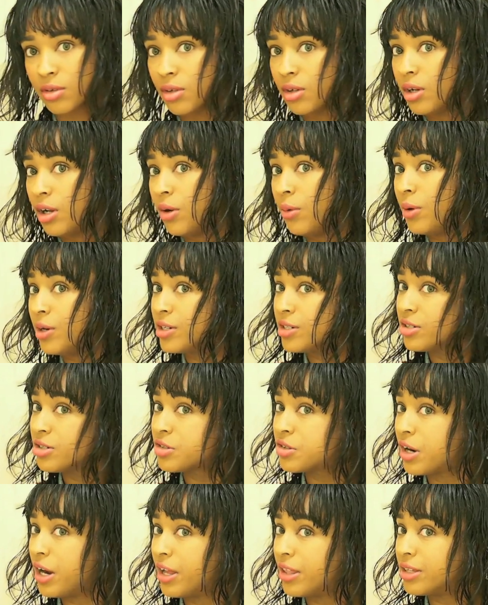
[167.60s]
I wanted to
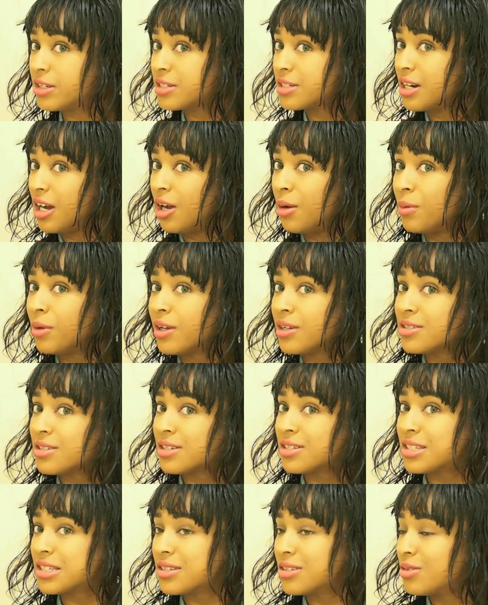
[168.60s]
try this style because
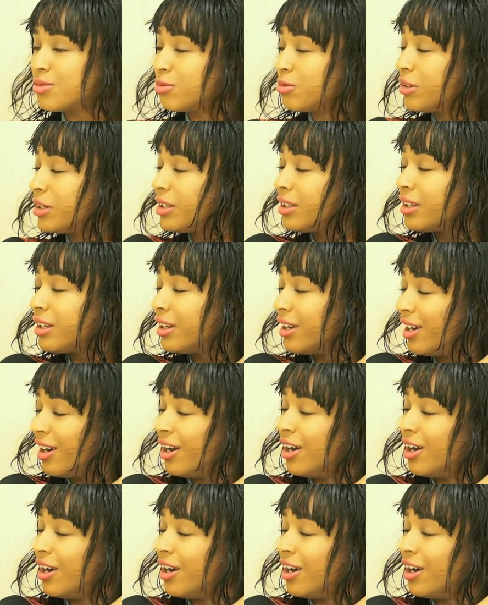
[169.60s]
it's really